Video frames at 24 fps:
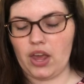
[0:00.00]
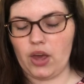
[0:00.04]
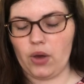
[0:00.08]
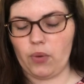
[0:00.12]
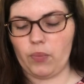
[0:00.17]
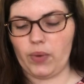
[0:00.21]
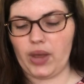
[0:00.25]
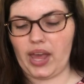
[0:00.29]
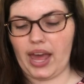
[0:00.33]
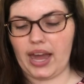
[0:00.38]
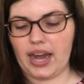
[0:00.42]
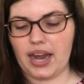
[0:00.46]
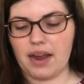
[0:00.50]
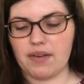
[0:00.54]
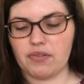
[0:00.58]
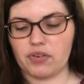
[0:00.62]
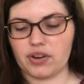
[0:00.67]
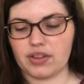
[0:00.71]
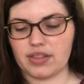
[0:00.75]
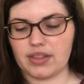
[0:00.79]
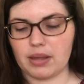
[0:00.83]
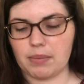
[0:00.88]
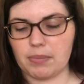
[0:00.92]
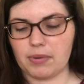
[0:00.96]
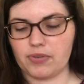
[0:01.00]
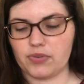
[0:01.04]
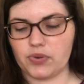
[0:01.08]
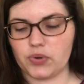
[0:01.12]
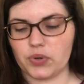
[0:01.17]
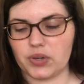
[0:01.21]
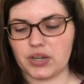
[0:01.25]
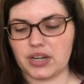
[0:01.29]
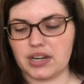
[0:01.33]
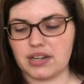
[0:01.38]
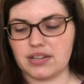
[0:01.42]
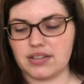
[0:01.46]
We had everything
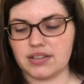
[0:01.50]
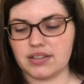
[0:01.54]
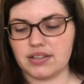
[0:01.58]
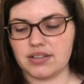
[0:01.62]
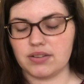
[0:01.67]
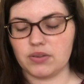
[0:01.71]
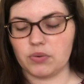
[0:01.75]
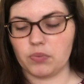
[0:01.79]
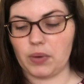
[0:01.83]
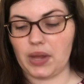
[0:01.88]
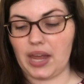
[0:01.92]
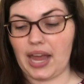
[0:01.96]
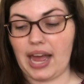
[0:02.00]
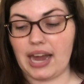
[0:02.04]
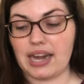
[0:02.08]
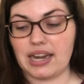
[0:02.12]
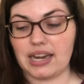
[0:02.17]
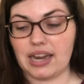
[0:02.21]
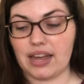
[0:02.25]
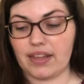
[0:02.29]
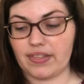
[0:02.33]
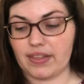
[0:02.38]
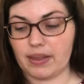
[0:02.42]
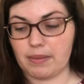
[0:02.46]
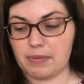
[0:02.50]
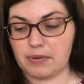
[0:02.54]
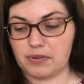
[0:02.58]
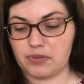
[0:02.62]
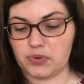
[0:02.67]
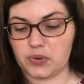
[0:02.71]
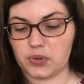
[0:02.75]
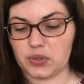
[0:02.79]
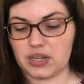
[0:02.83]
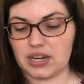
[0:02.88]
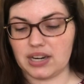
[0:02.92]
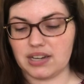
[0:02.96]
before us. We had nothing
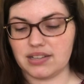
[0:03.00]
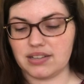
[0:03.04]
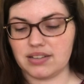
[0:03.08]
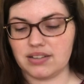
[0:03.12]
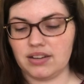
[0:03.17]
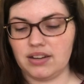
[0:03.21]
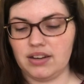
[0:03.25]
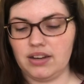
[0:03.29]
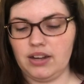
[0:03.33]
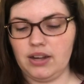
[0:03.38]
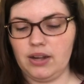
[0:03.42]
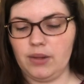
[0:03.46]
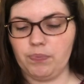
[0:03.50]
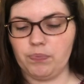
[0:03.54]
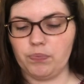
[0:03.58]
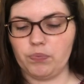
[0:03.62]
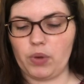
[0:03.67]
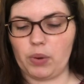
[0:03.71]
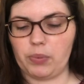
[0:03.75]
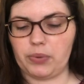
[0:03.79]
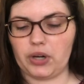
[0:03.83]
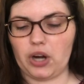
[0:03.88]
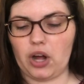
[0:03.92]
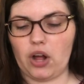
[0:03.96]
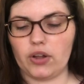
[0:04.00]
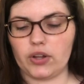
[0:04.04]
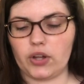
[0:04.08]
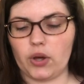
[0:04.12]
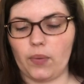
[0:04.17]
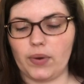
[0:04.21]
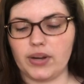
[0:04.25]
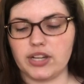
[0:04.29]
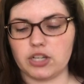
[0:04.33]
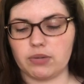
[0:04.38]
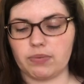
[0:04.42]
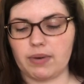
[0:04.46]
before us. We were all
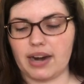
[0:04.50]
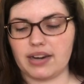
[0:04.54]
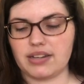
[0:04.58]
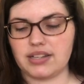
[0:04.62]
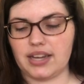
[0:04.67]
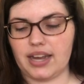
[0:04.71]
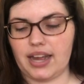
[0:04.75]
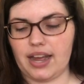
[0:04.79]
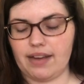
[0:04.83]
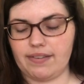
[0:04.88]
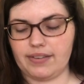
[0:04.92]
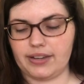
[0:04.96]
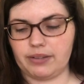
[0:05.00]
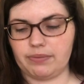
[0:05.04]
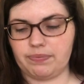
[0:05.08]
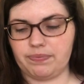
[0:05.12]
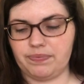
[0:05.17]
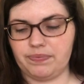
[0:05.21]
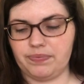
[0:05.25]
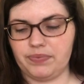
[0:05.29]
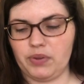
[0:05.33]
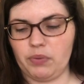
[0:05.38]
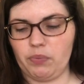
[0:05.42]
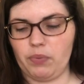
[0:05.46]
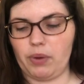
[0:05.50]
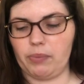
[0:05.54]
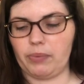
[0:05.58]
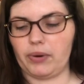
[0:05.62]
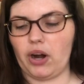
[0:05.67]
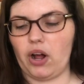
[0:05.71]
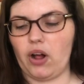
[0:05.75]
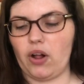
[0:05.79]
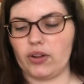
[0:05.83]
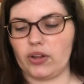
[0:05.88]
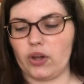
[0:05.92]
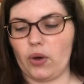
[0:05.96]
going direct to heaven. We were
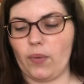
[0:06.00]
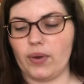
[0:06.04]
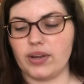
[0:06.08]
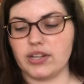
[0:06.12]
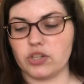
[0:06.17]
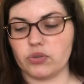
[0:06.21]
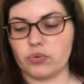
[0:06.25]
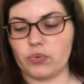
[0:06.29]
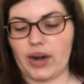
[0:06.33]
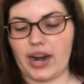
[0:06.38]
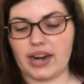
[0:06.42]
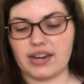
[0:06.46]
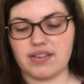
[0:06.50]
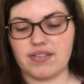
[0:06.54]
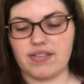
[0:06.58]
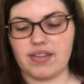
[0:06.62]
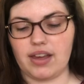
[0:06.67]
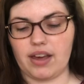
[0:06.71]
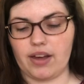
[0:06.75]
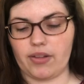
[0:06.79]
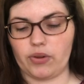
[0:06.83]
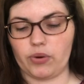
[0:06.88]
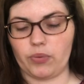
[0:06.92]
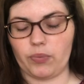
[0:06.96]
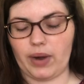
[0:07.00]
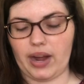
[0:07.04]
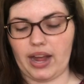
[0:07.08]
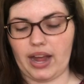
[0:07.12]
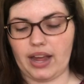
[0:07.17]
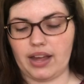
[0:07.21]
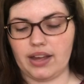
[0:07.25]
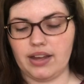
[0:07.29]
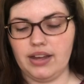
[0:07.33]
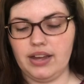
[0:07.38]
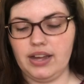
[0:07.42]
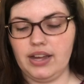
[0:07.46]
all going direct the other
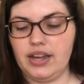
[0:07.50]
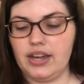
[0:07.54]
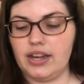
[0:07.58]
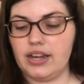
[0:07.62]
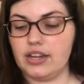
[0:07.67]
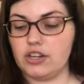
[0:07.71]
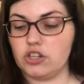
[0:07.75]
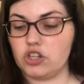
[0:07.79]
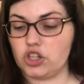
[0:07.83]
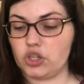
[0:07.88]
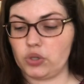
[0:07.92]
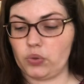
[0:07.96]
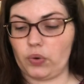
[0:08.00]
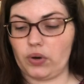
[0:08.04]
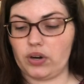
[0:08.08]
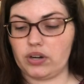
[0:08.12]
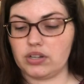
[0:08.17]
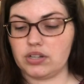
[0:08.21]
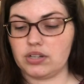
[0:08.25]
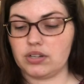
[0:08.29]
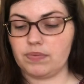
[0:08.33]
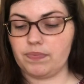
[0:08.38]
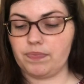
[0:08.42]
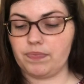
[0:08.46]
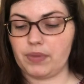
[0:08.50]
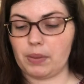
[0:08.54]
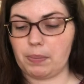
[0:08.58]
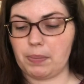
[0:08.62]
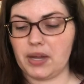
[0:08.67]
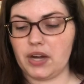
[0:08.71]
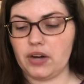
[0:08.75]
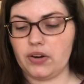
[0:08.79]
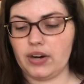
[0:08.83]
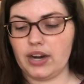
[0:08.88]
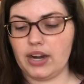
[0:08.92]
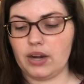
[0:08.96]
way. In short, the
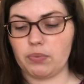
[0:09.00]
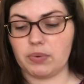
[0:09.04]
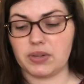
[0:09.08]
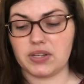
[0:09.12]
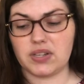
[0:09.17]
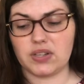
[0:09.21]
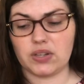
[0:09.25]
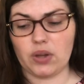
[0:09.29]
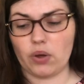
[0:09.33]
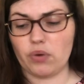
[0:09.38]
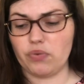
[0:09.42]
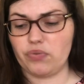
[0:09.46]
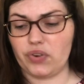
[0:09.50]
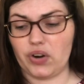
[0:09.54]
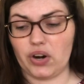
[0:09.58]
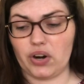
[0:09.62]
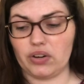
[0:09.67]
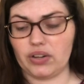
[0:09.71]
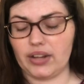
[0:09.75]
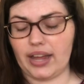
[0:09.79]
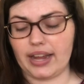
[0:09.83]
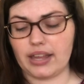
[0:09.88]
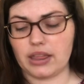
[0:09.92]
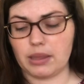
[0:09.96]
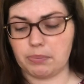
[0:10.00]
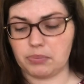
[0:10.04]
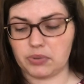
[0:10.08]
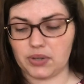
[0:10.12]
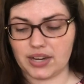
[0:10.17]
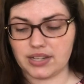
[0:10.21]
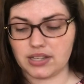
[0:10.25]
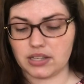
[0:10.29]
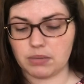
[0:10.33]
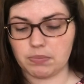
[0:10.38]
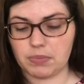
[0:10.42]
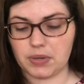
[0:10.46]
period was so far like the
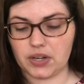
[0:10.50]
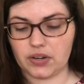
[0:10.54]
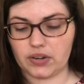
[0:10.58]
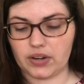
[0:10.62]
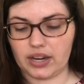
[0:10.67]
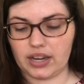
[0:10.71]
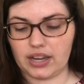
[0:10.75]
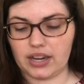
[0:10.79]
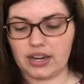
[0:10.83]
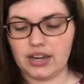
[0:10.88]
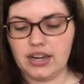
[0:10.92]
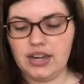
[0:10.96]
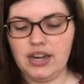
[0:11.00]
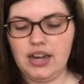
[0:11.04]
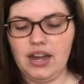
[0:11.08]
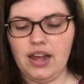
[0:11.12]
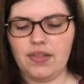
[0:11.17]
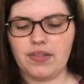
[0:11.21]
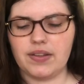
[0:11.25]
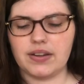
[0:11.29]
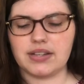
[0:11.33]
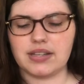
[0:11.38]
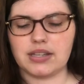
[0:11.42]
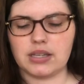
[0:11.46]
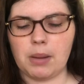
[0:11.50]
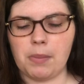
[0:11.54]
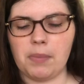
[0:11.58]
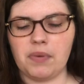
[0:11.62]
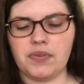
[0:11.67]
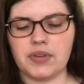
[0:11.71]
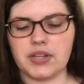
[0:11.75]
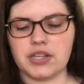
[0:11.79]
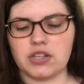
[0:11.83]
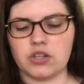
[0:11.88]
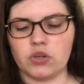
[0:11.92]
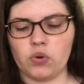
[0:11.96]
present period that some
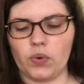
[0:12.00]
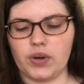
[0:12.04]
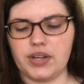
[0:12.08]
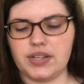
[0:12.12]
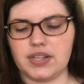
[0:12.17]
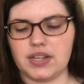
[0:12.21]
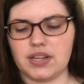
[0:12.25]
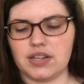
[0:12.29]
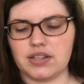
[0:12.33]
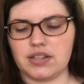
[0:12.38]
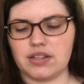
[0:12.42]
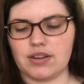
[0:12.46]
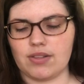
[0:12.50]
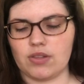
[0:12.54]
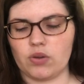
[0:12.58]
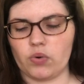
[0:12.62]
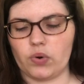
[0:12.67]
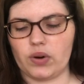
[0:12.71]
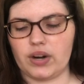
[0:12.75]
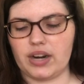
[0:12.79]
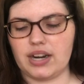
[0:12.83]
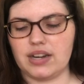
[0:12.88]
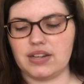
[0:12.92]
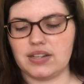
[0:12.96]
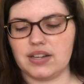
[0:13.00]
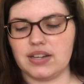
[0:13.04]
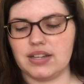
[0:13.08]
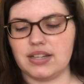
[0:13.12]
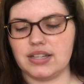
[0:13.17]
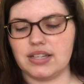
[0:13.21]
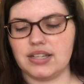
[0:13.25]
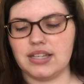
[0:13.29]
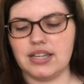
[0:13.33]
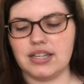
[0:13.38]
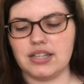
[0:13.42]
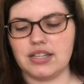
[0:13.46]
of its noisiest authorities
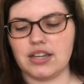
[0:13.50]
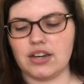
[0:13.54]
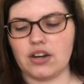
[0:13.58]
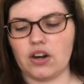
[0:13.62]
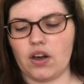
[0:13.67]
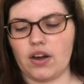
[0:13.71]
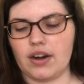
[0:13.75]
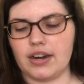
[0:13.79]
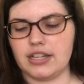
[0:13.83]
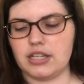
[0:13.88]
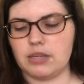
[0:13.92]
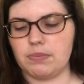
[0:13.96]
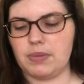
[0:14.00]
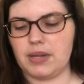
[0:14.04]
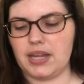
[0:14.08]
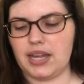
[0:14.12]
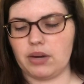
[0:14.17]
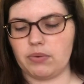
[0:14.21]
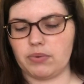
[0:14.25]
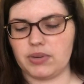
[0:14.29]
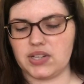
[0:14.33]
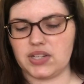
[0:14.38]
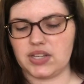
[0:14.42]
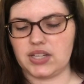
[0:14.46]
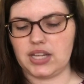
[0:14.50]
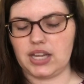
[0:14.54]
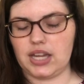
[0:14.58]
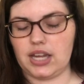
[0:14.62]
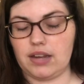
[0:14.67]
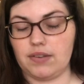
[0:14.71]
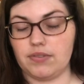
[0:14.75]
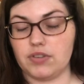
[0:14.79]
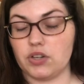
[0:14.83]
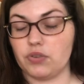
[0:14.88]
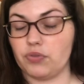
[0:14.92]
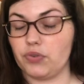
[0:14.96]
insisted on its being
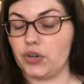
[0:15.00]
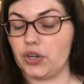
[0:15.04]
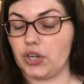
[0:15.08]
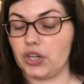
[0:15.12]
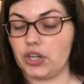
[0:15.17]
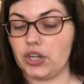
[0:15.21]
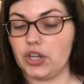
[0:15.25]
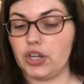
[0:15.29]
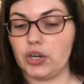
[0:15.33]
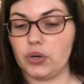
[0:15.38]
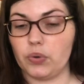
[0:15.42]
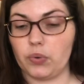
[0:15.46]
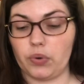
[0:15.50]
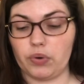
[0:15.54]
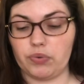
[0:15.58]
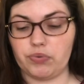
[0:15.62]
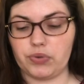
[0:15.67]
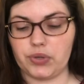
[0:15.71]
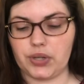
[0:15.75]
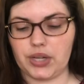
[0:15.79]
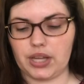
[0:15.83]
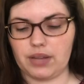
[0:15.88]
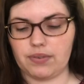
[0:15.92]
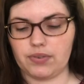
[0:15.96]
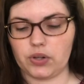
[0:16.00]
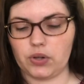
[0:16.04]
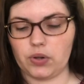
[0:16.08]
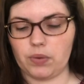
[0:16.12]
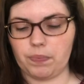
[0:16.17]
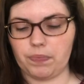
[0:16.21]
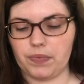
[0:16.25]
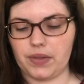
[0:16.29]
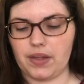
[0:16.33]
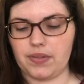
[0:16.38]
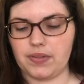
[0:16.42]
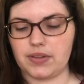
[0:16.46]
received for good or for
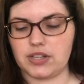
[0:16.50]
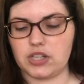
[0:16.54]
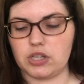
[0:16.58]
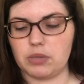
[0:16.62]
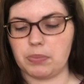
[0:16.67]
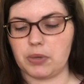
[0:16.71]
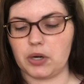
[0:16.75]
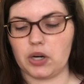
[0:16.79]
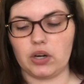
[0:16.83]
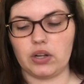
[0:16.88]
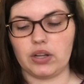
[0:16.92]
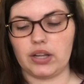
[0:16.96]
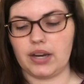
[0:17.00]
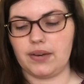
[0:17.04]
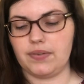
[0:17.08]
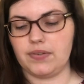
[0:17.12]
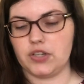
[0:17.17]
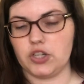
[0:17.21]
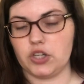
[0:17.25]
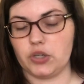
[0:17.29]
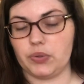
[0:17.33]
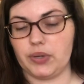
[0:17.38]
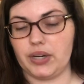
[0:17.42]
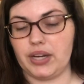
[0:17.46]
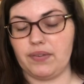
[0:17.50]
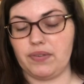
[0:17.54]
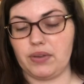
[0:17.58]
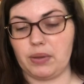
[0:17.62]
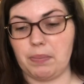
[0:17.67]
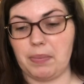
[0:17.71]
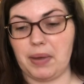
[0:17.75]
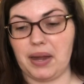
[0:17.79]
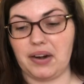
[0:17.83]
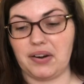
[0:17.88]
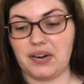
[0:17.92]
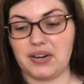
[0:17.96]
evil in the superlative degree of
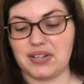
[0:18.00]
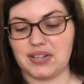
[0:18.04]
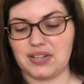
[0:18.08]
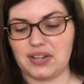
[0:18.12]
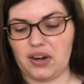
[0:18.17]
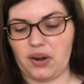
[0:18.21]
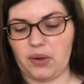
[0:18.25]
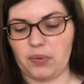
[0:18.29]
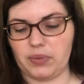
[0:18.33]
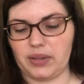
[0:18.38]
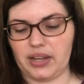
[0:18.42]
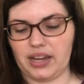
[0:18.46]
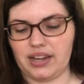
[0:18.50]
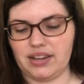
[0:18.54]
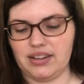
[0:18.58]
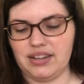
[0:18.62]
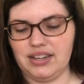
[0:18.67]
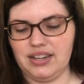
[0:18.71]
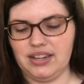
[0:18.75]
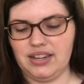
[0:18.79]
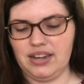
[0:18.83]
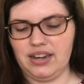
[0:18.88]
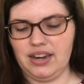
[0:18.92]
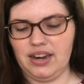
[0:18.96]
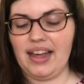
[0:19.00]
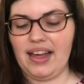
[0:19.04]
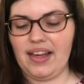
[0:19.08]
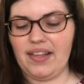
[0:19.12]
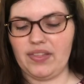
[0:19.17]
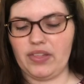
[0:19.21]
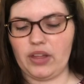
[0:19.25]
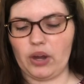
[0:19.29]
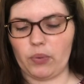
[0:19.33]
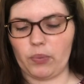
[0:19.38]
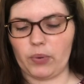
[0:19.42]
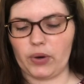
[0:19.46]
comparison only.
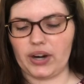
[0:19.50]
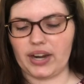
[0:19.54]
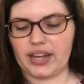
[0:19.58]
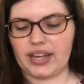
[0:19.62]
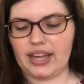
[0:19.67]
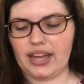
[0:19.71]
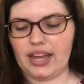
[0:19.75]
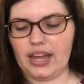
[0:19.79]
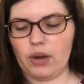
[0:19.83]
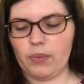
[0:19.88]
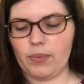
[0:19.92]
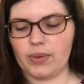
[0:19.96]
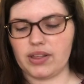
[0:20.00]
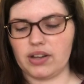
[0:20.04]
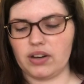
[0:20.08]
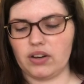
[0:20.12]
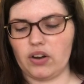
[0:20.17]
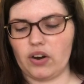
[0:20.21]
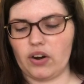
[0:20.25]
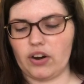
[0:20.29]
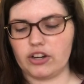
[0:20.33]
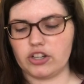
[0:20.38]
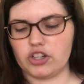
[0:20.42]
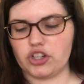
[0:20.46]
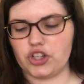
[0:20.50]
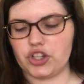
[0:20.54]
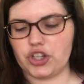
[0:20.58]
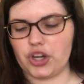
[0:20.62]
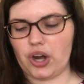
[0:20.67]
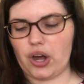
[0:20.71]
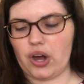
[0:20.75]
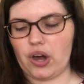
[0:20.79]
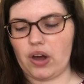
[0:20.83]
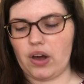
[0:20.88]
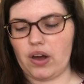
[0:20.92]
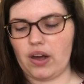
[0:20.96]
There were a king with a large
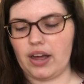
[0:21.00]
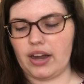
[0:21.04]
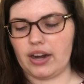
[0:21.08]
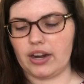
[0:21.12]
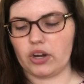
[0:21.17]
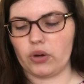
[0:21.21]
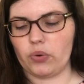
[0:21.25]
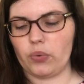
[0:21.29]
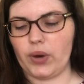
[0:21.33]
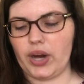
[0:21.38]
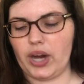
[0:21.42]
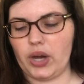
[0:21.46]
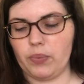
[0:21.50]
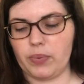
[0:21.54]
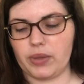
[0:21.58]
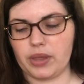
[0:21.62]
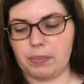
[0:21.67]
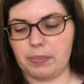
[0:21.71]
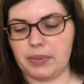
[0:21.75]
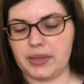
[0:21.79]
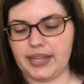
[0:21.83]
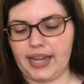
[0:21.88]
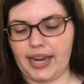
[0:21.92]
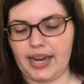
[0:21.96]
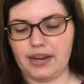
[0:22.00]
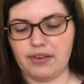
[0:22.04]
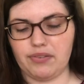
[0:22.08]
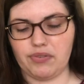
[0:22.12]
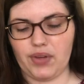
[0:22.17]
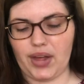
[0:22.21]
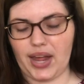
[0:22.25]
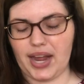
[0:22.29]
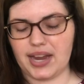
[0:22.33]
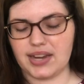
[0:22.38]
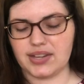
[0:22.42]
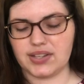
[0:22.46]
jaw and a queen with a plain
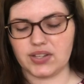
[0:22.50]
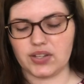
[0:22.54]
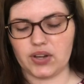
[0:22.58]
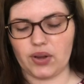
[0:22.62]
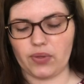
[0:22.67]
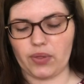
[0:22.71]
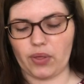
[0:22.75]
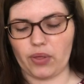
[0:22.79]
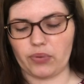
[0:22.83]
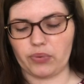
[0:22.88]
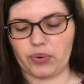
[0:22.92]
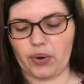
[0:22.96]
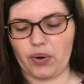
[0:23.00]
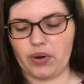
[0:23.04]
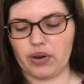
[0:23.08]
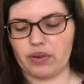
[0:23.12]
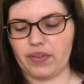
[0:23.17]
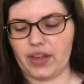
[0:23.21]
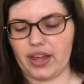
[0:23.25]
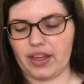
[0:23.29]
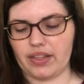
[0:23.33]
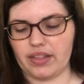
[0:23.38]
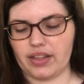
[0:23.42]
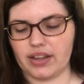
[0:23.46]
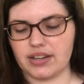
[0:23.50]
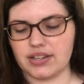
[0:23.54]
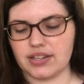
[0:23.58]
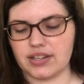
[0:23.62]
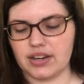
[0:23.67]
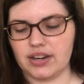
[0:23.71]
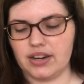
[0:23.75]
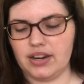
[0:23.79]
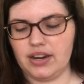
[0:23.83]
face on the throne of England.